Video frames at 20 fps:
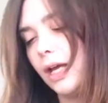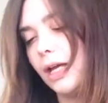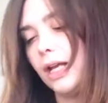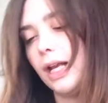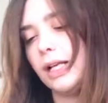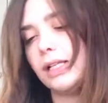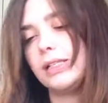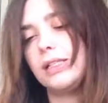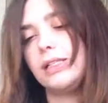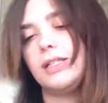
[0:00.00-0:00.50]

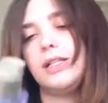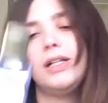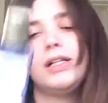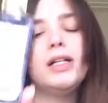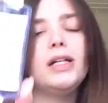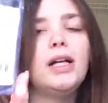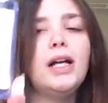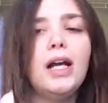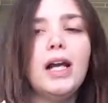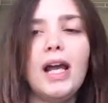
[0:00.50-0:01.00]
Next
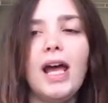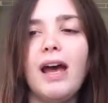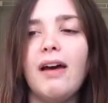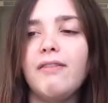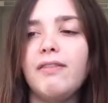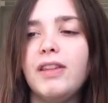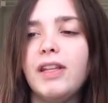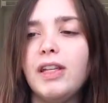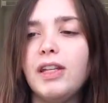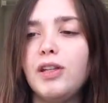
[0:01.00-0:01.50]
here I
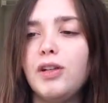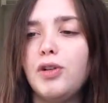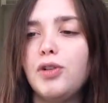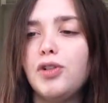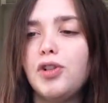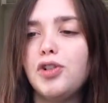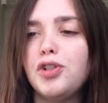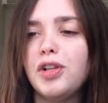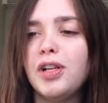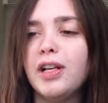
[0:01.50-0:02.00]
have the
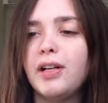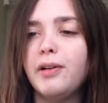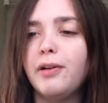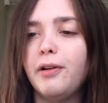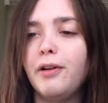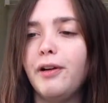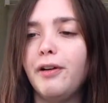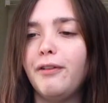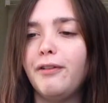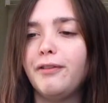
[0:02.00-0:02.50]
Neutrogena
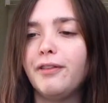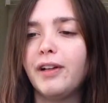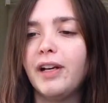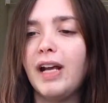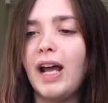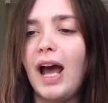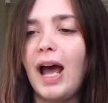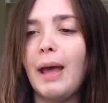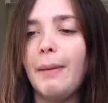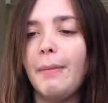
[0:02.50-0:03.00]

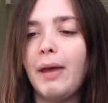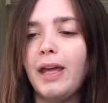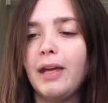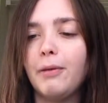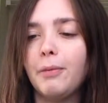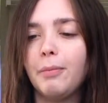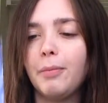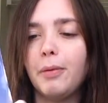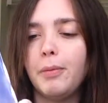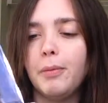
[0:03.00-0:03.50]
Oil-Free Eye
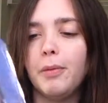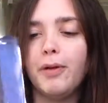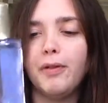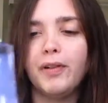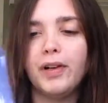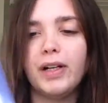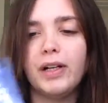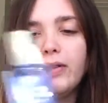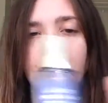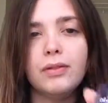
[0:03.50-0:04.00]
Makeup
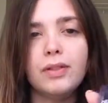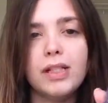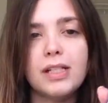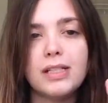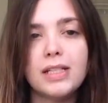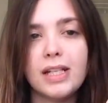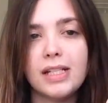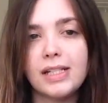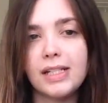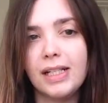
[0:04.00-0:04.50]
Remover.
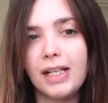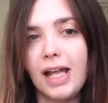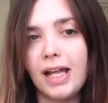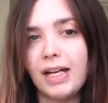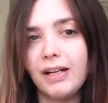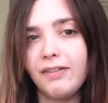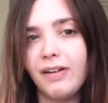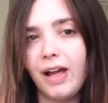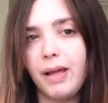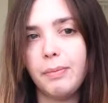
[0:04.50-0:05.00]
This gets a lot
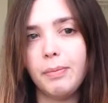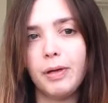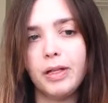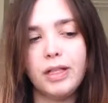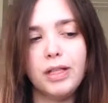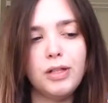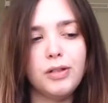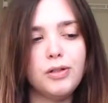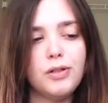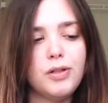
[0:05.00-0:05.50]
of hype
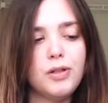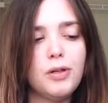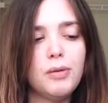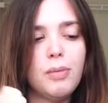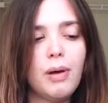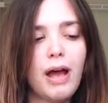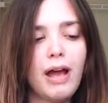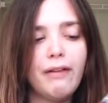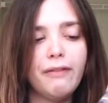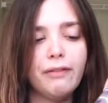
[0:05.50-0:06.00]
on
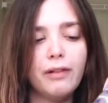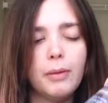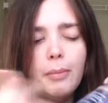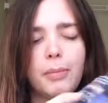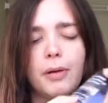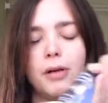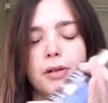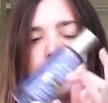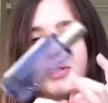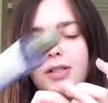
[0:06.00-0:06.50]
YouTube. I've
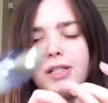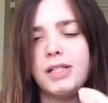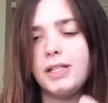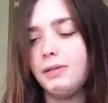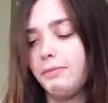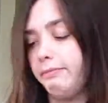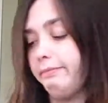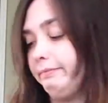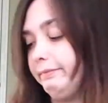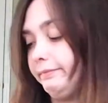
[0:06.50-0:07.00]
repurchased.
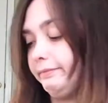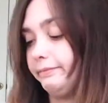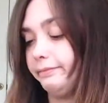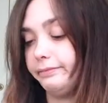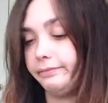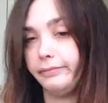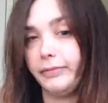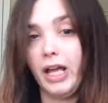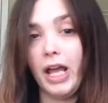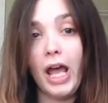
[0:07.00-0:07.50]

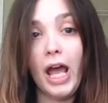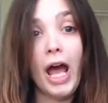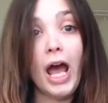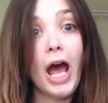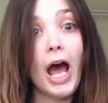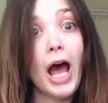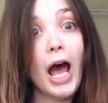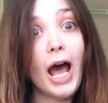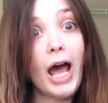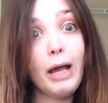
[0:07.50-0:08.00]

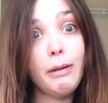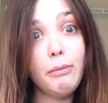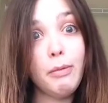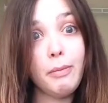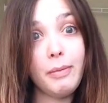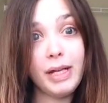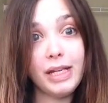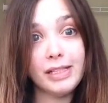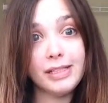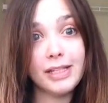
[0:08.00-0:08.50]
I'm
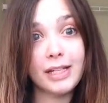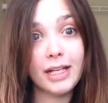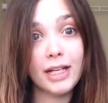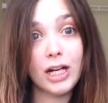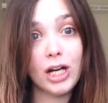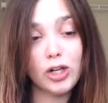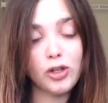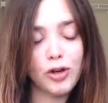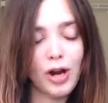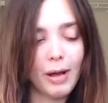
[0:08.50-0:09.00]
amazing
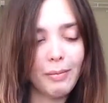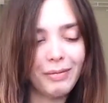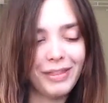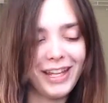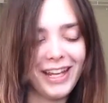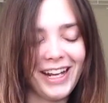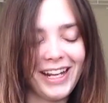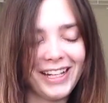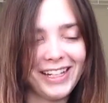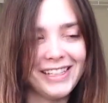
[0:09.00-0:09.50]
and I drop
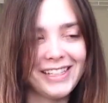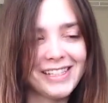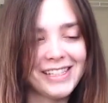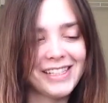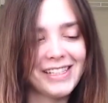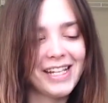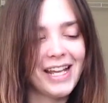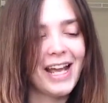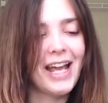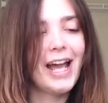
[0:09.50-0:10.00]

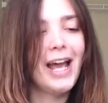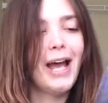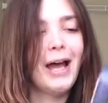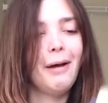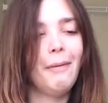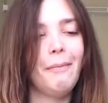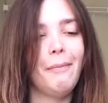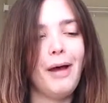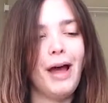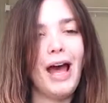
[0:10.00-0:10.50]
things.
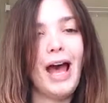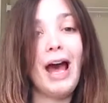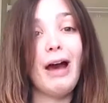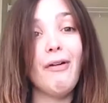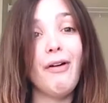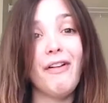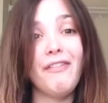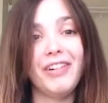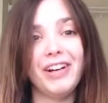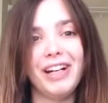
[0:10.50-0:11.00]

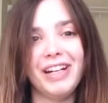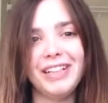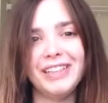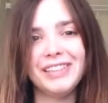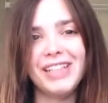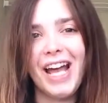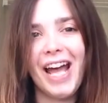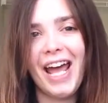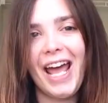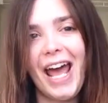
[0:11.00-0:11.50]

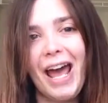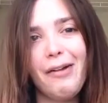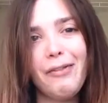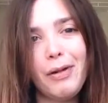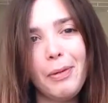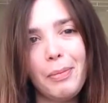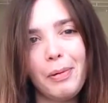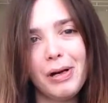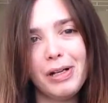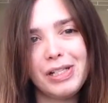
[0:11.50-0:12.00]
However, I have
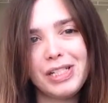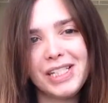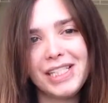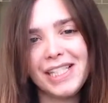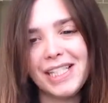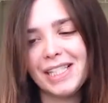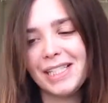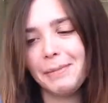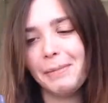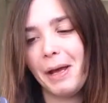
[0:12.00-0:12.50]
repurchased
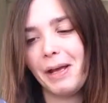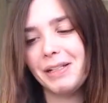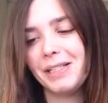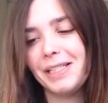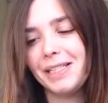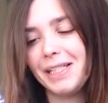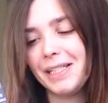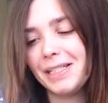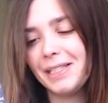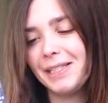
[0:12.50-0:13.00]
this about
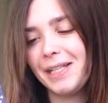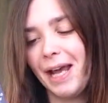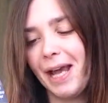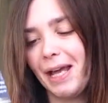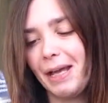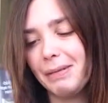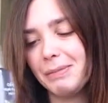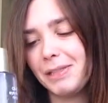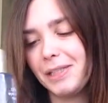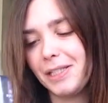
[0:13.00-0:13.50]
6
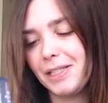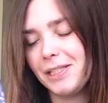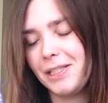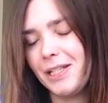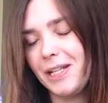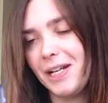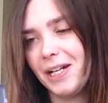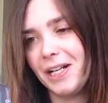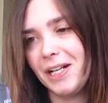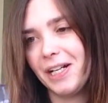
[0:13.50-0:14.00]
times this
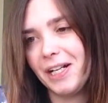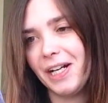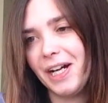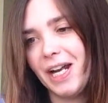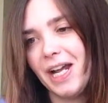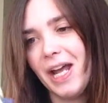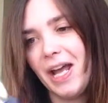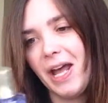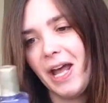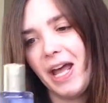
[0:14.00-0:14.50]
year,
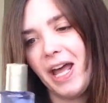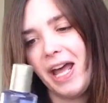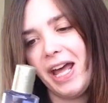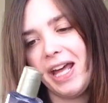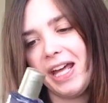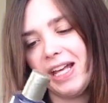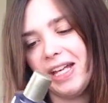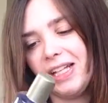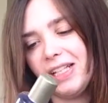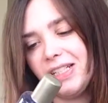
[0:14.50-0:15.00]

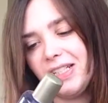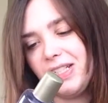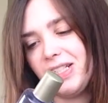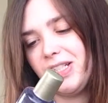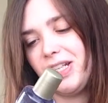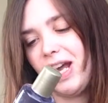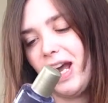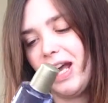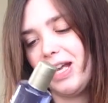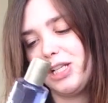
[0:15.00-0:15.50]

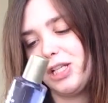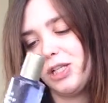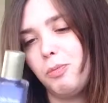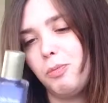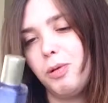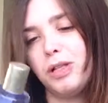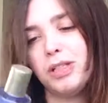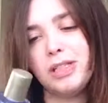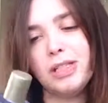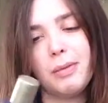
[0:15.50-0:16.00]
and I
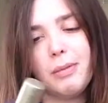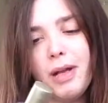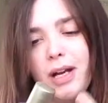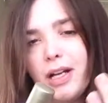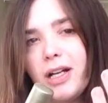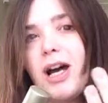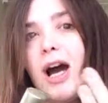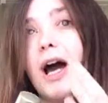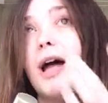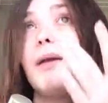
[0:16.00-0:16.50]
put some on
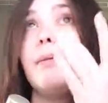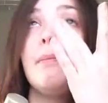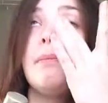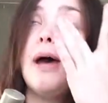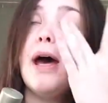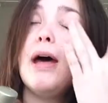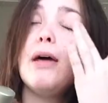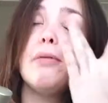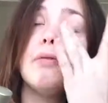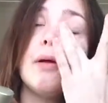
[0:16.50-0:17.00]
a cotton
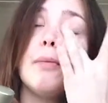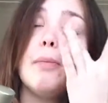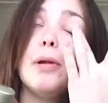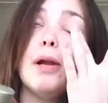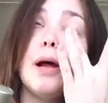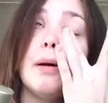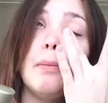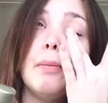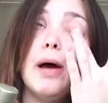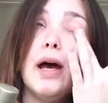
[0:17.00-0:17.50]
pad, rub it
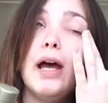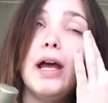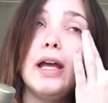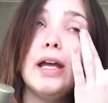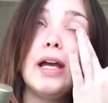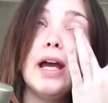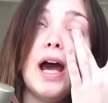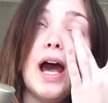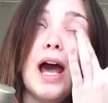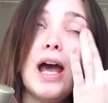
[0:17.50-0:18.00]
on
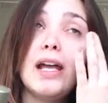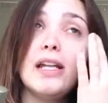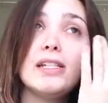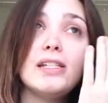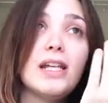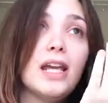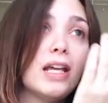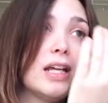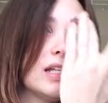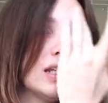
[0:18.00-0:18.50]
my eye,
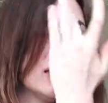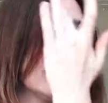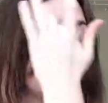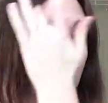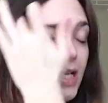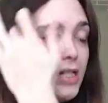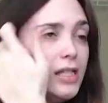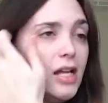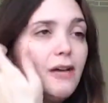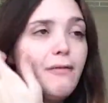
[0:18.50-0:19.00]

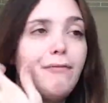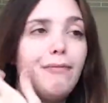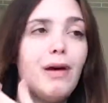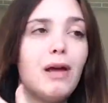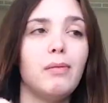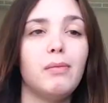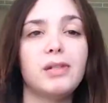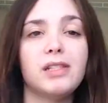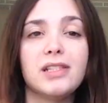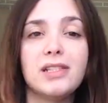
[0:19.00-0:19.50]
takes off
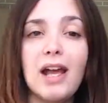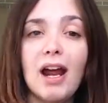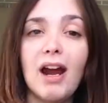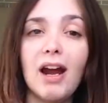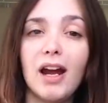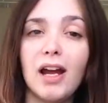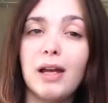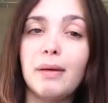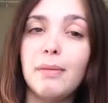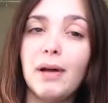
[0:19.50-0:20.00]
my
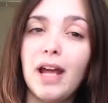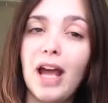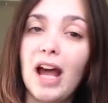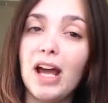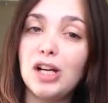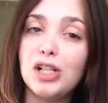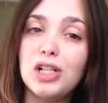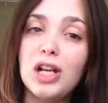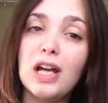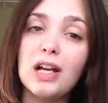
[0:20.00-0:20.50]
mascara and my
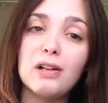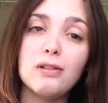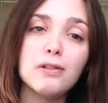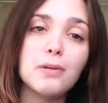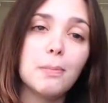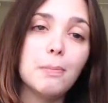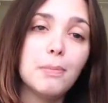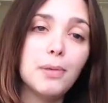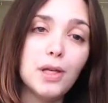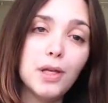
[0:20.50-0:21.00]
eyeshadows
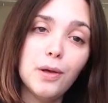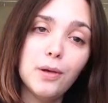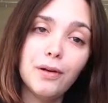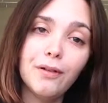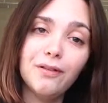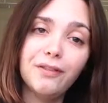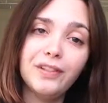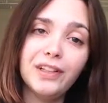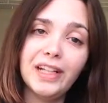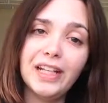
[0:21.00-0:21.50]

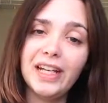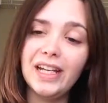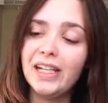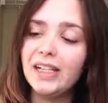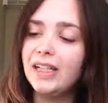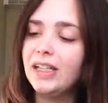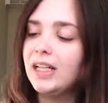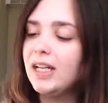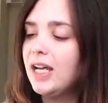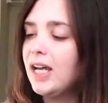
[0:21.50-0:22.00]

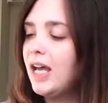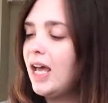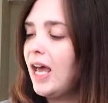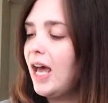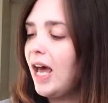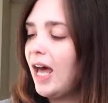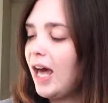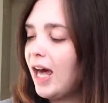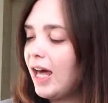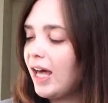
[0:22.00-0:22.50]
beautifully.
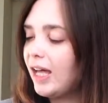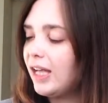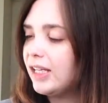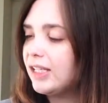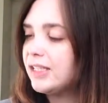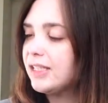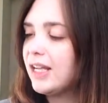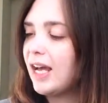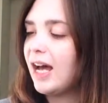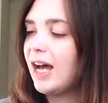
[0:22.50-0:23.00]

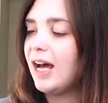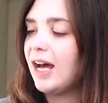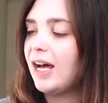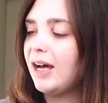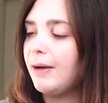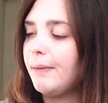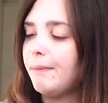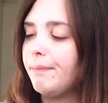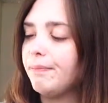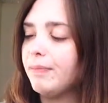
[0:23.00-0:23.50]
And
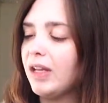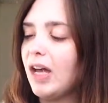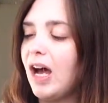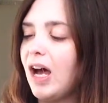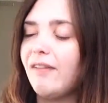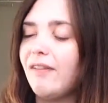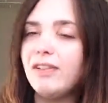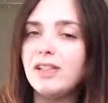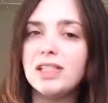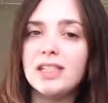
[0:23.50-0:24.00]

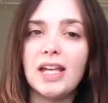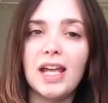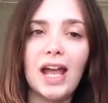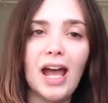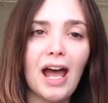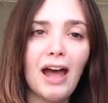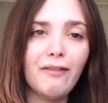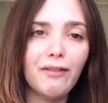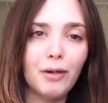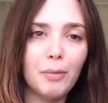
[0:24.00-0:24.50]
obviously I
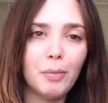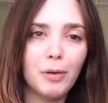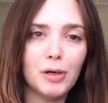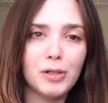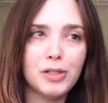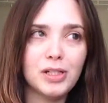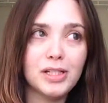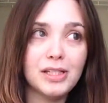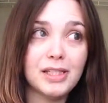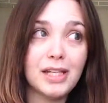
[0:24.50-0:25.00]
have
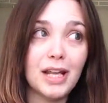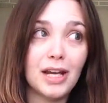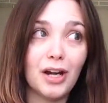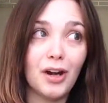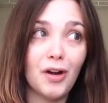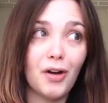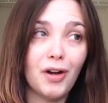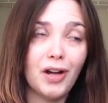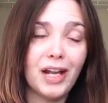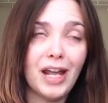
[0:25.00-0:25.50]
repurchased and
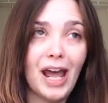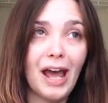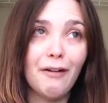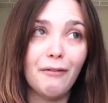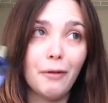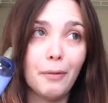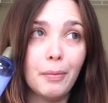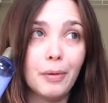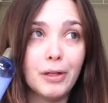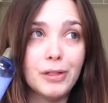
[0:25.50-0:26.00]
already have
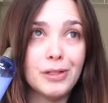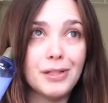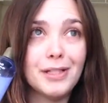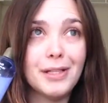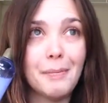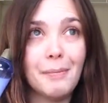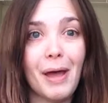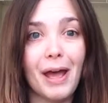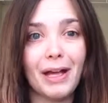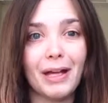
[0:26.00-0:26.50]
repurchased
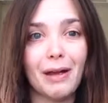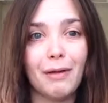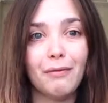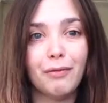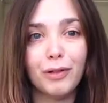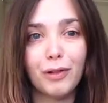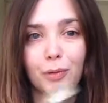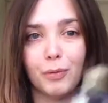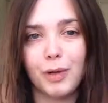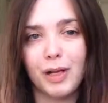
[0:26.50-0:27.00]
it back up
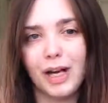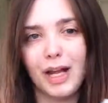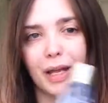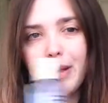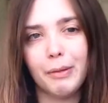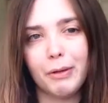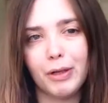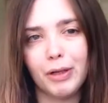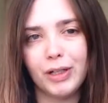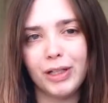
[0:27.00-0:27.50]
for the one I
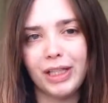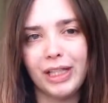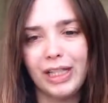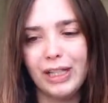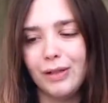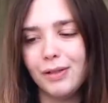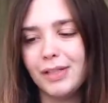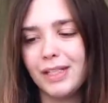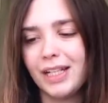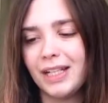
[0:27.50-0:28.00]
am currently
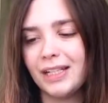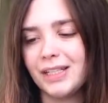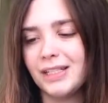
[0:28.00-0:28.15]
using.